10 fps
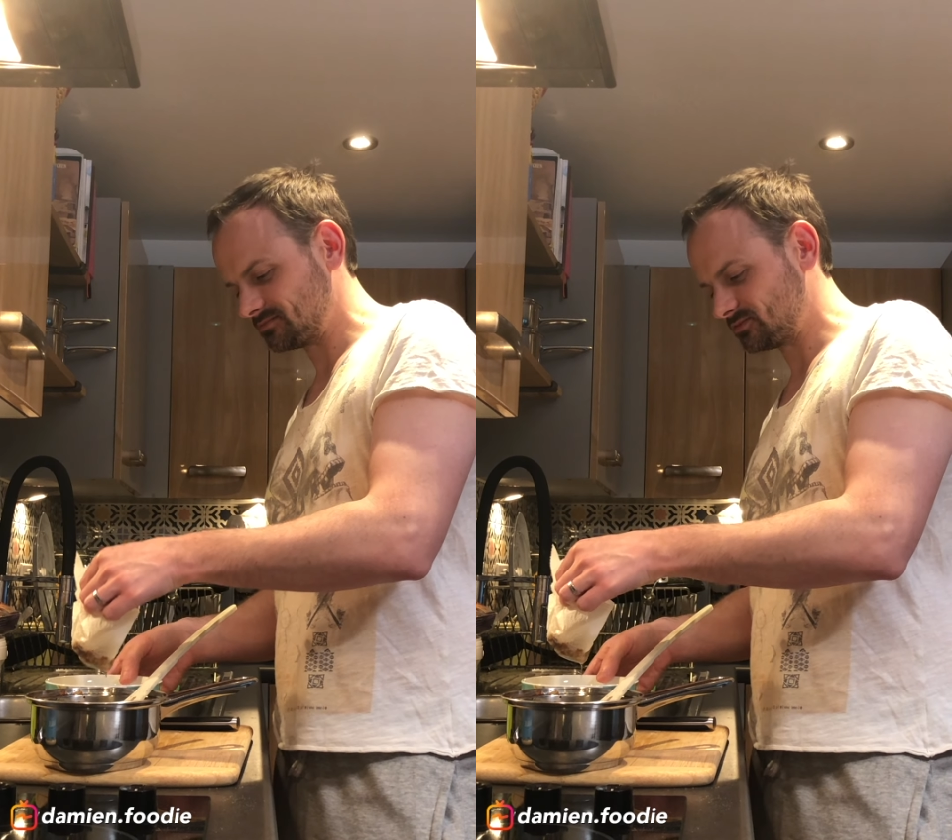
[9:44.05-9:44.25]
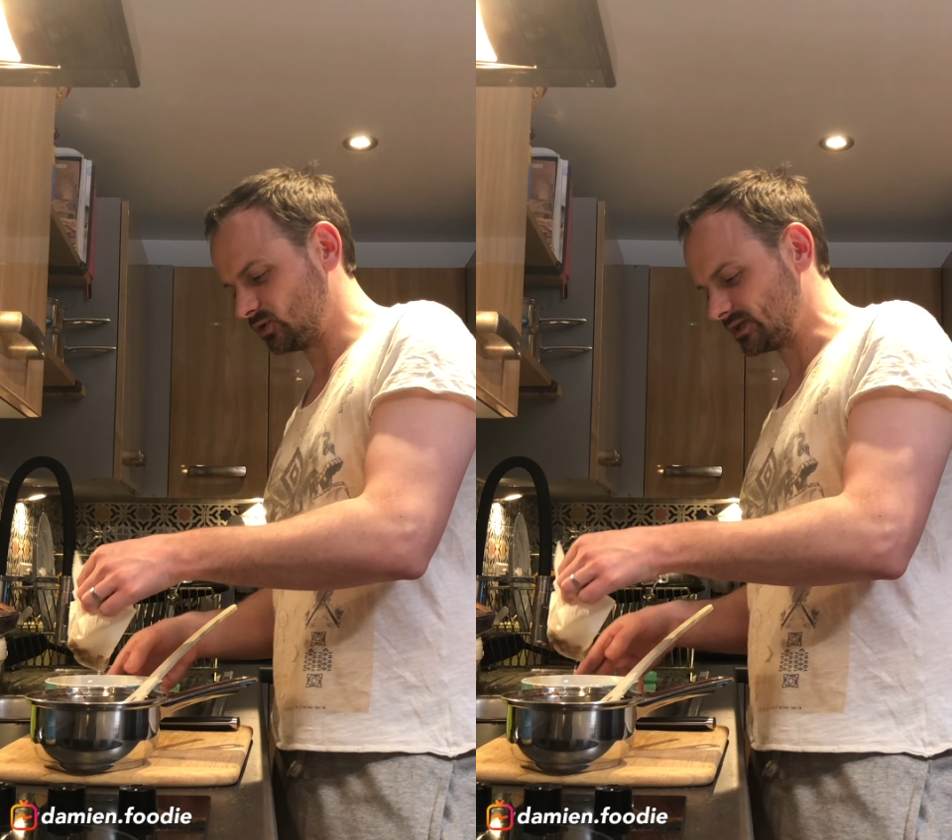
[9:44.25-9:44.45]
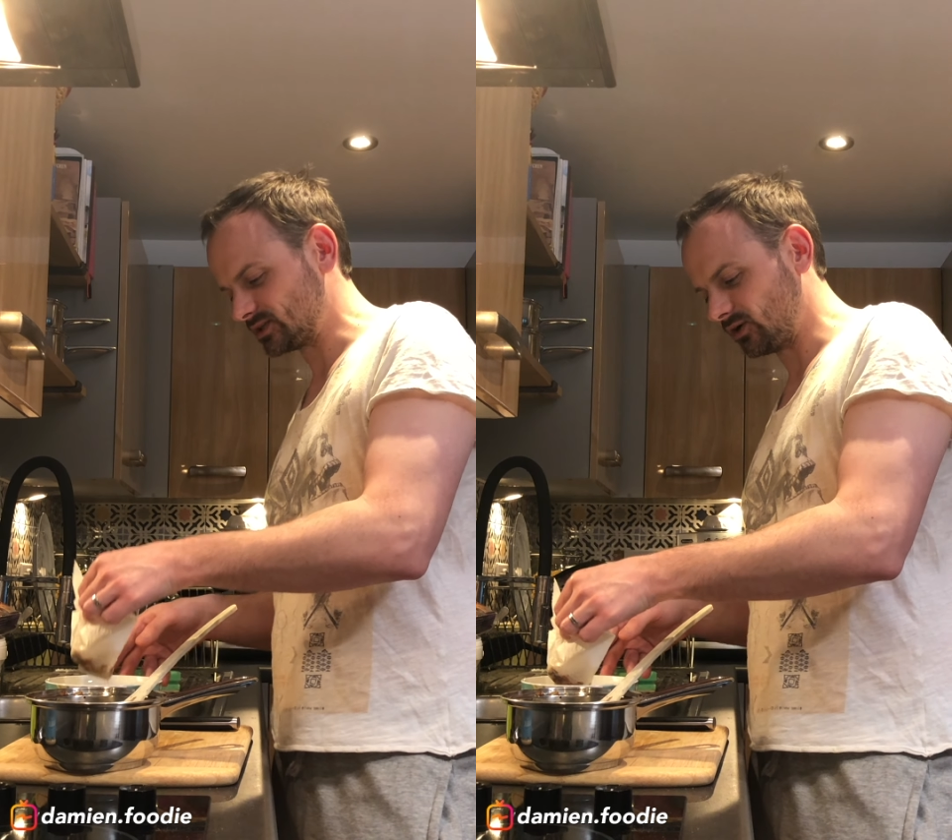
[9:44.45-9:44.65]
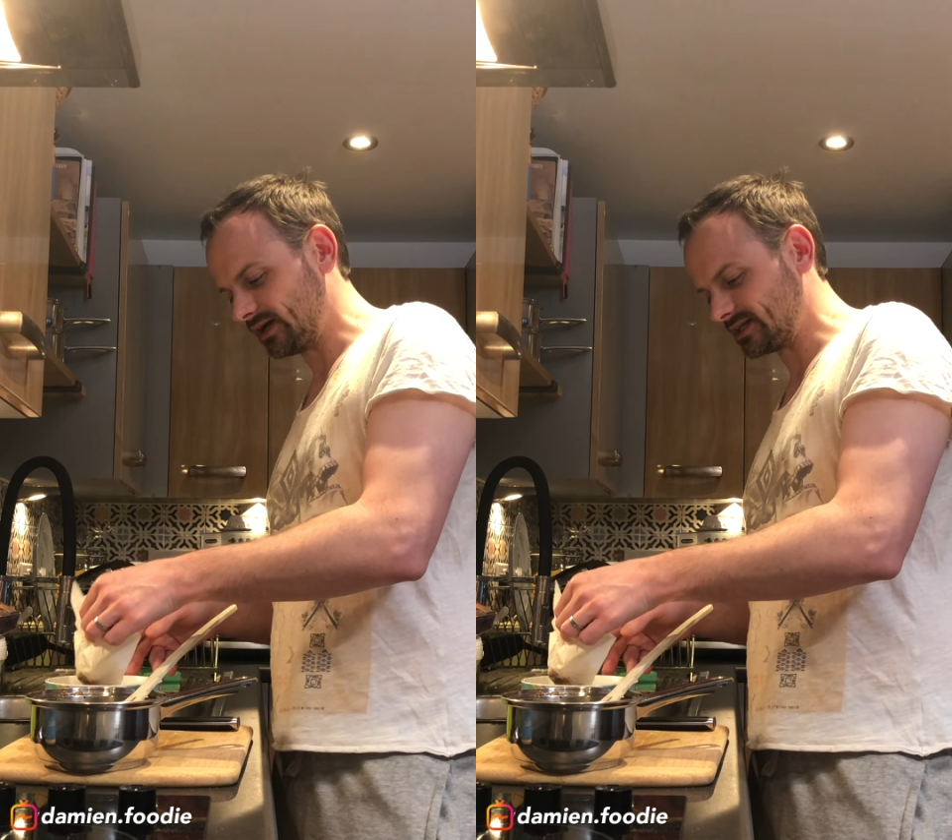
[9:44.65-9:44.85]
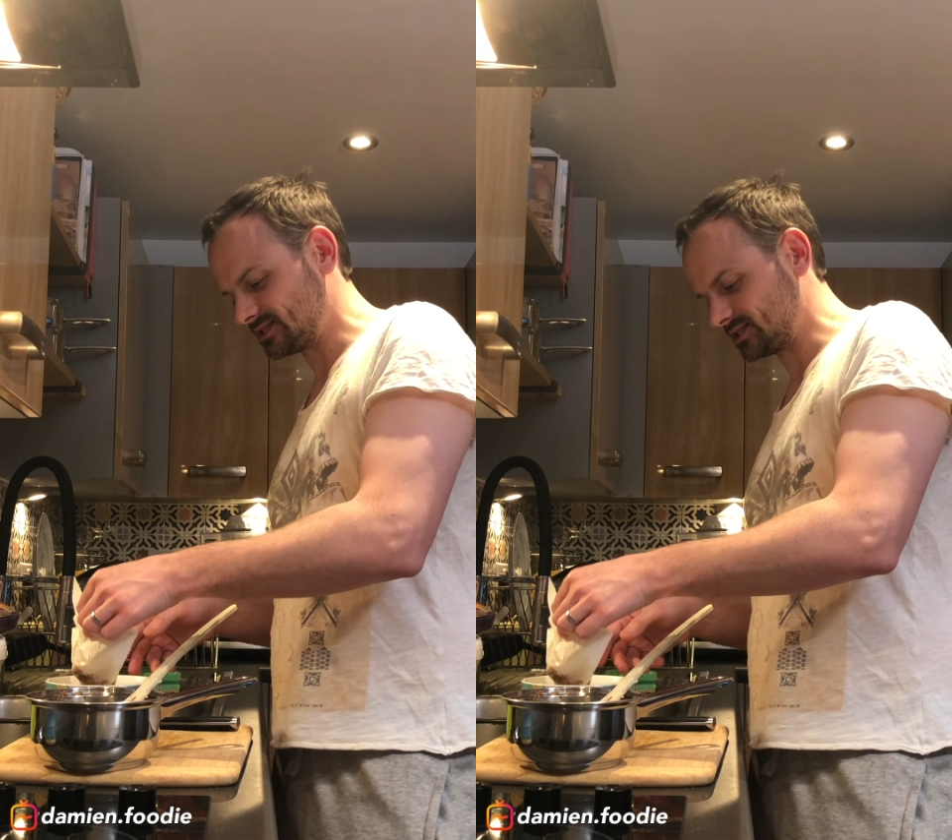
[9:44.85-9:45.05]
not as I
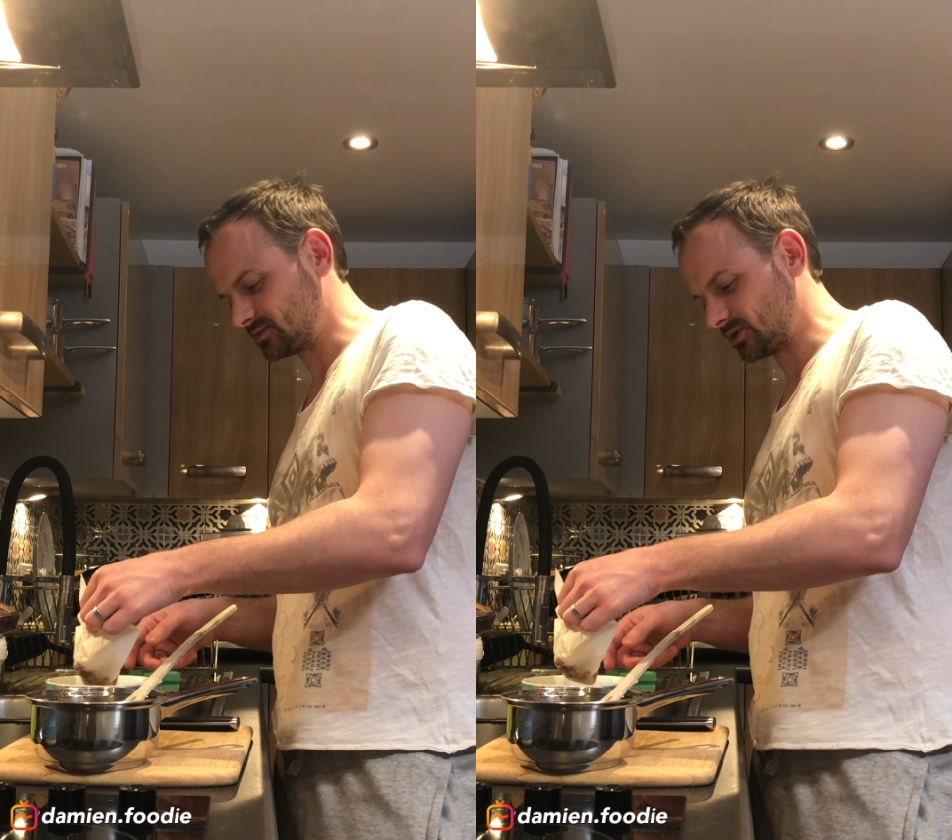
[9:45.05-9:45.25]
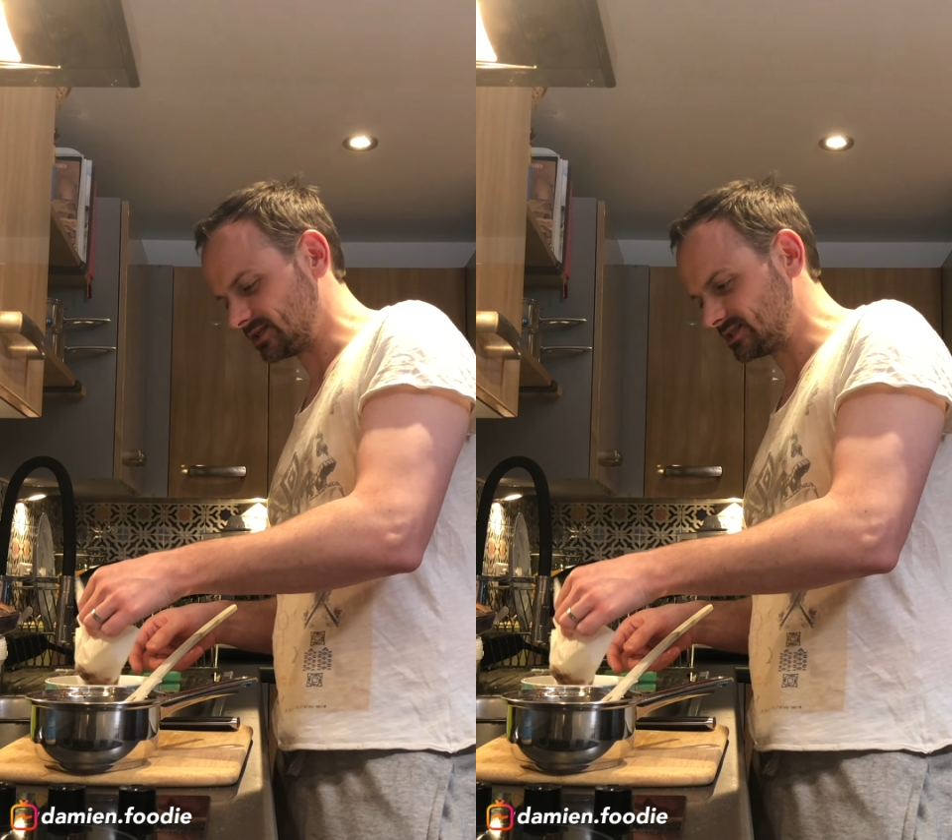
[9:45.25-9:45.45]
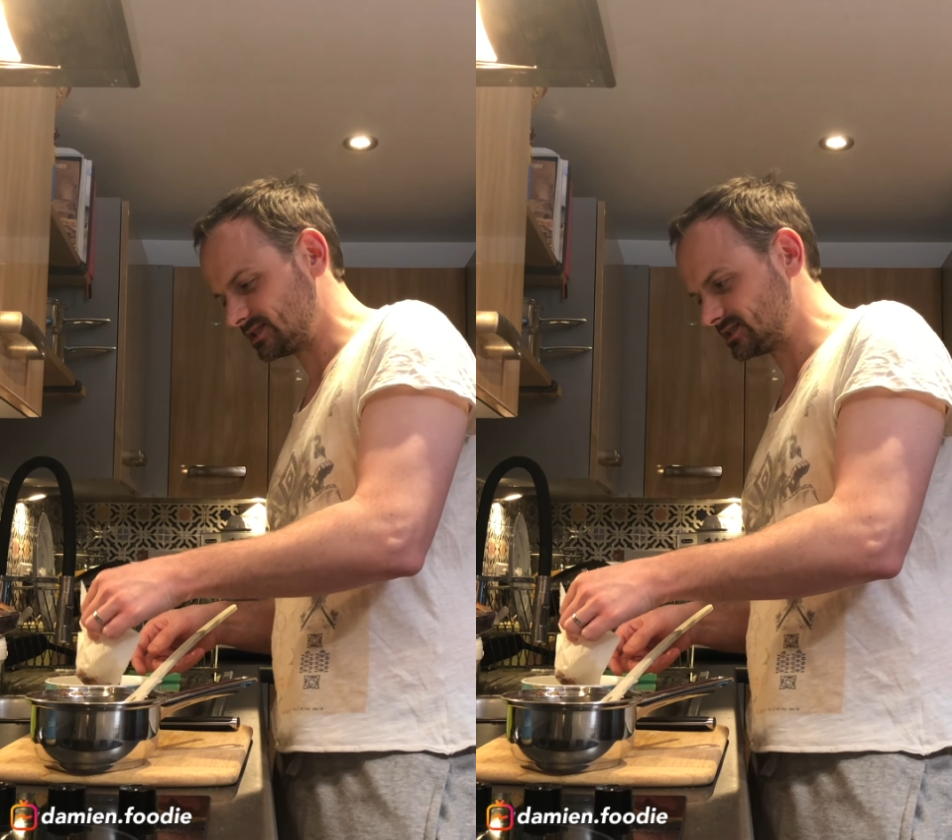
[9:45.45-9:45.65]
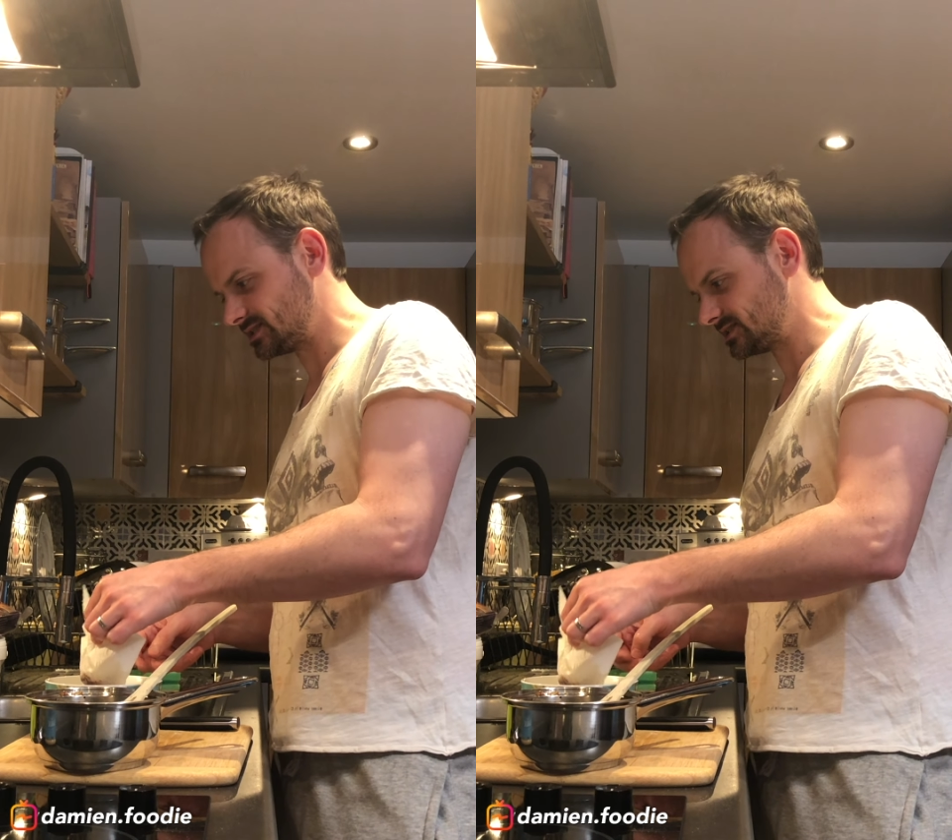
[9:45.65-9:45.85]
anticipated.